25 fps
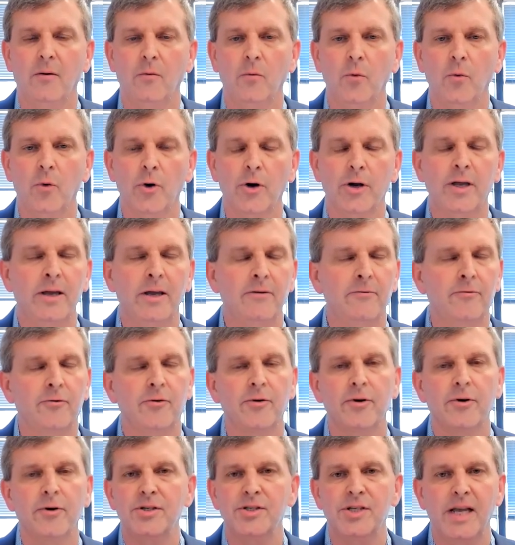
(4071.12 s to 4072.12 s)
working,
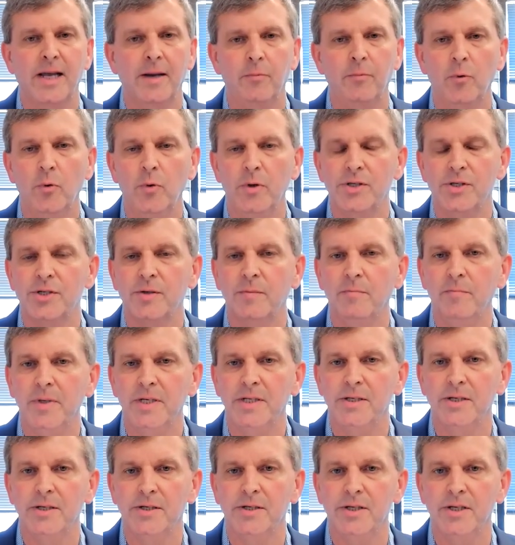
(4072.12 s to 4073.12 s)
for example, with some
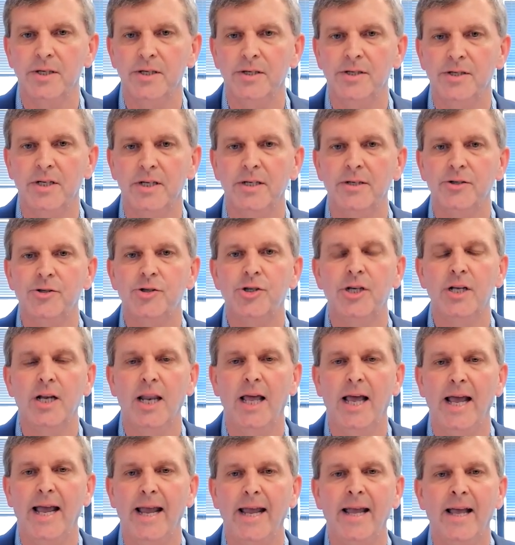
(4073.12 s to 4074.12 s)
businesses in
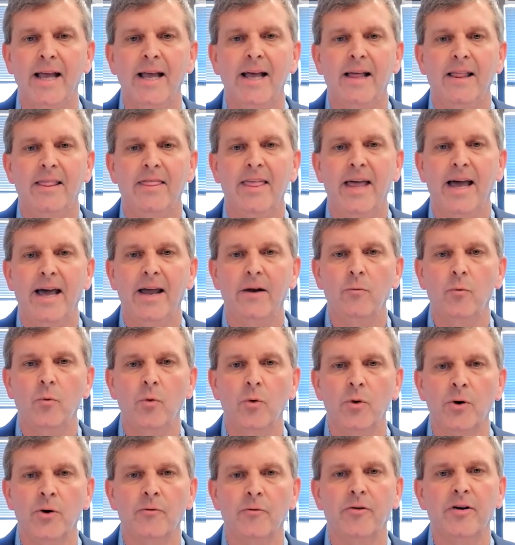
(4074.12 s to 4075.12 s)
Chile that
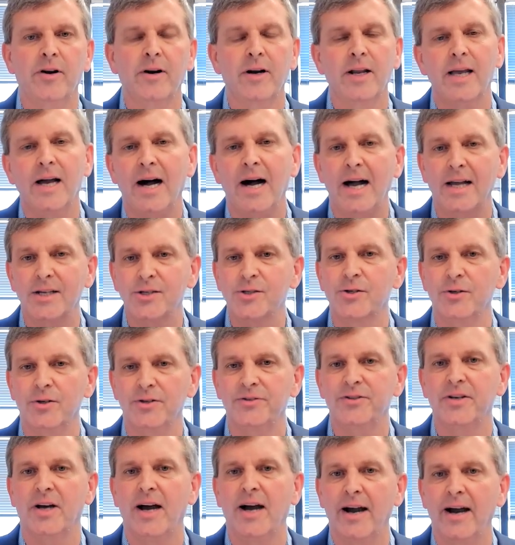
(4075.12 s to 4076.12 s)
were fairly
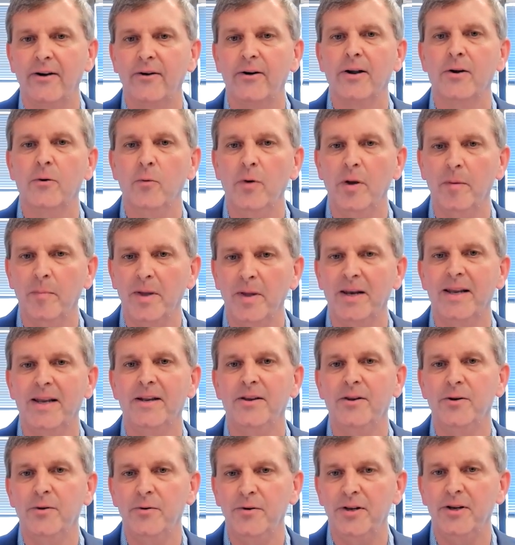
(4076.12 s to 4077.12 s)
hostile to hiring women.
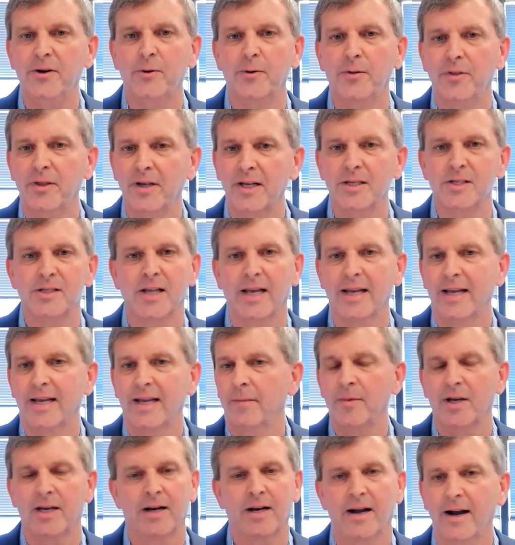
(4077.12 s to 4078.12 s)
And you hear things like,
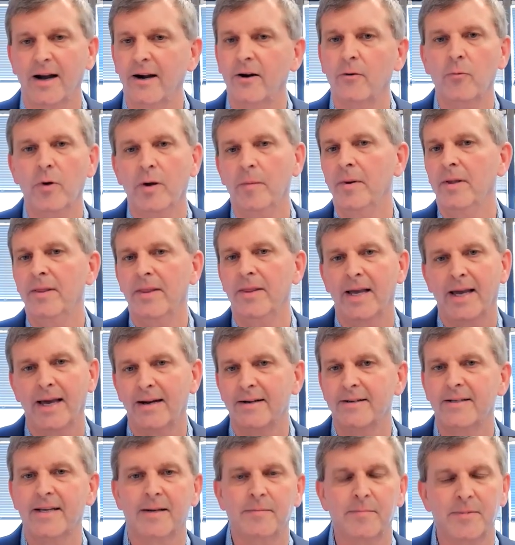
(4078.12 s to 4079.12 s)
I'm not going to hire women, they got
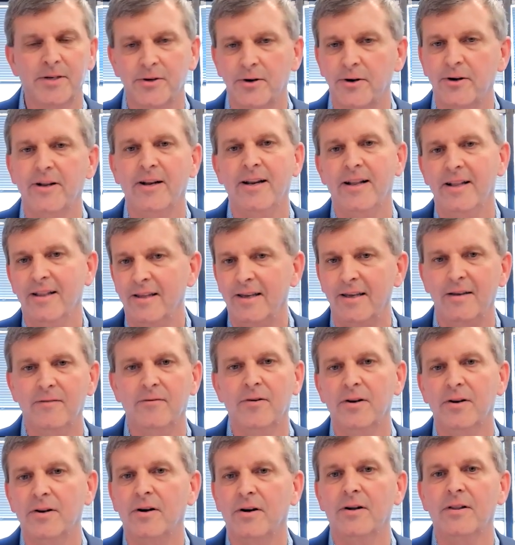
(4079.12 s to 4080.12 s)
to take maternity leave,
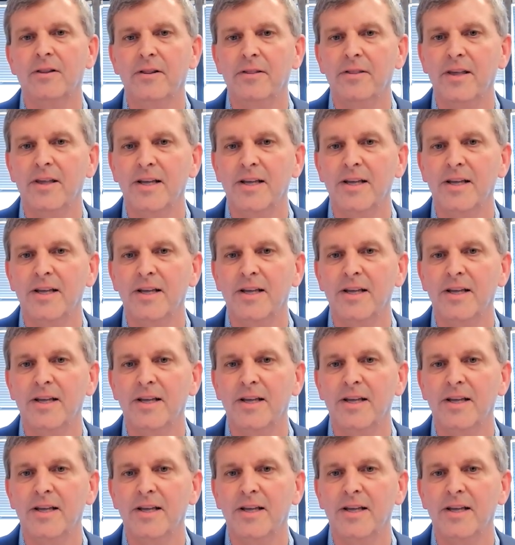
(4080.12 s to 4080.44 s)
and all the